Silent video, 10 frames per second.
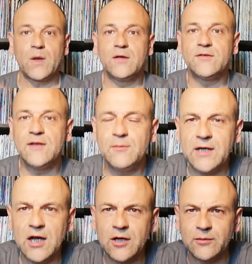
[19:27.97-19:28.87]
So there we
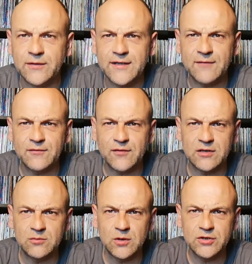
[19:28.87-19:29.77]
go. Another
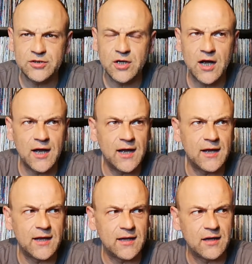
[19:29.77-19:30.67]
vinyl watch.
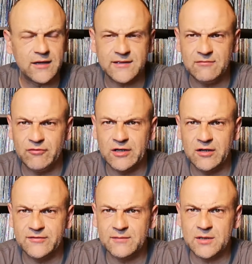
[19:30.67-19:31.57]
I didn't
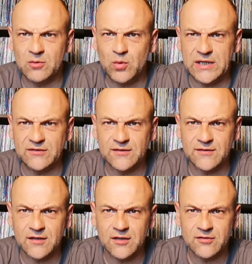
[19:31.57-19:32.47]
realise it had been a week since
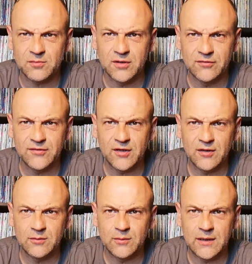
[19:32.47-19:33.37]
the last one.
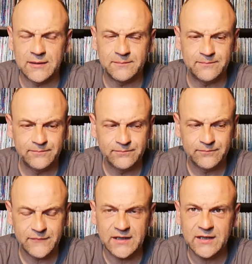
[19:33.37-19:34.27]
So
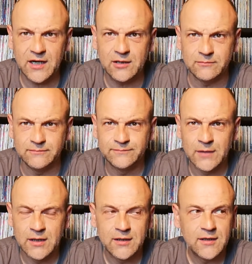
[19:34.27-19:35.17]
there you go.
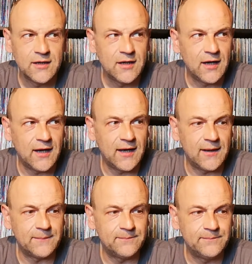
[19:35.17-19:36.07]

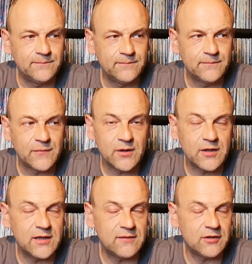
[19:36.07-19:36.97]
You
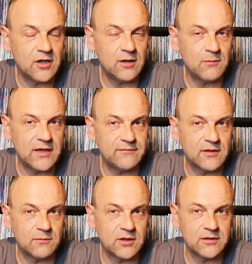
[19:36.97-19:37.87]
never know. I might even
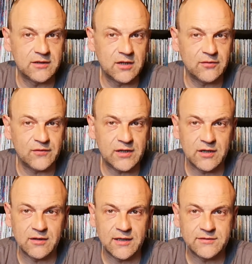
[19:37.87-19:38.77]
upload another
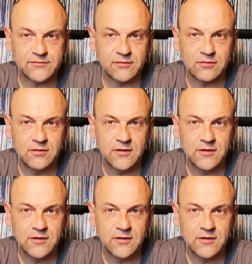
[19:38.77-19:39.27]
video later on.